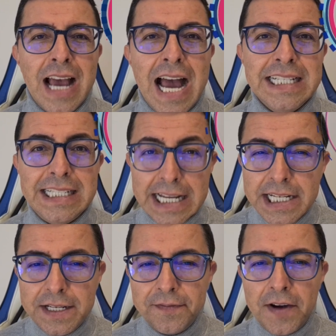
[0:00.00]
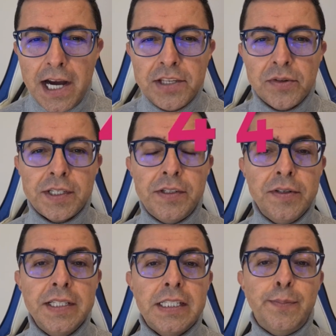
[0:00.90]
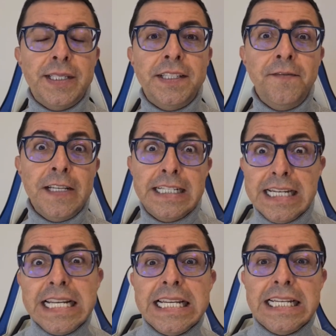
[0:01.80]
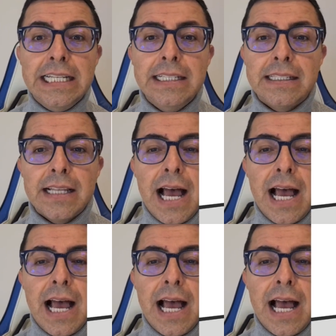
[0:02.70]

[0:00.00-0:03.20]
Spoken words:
Identify your students' specific needs